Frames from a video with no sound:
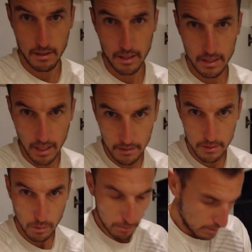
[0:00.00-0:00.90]
Now I can have a
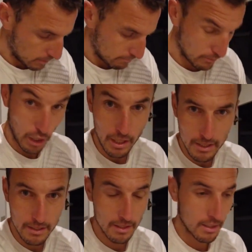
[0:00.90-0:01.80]
normal
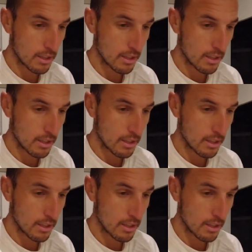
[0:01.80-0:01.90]
toilet.